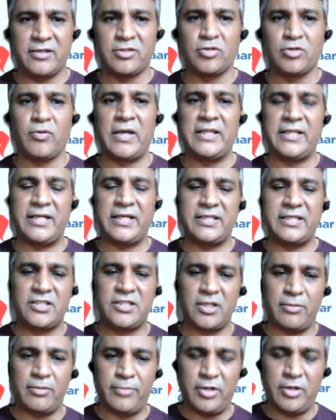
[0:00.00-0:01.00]
So while there is
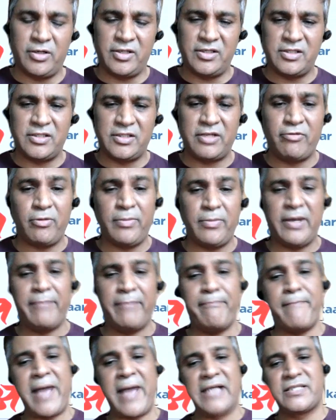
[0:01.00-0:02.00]
turbulence, there will be a
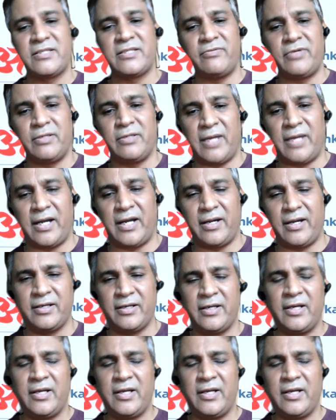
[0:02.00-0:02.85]
massive demand.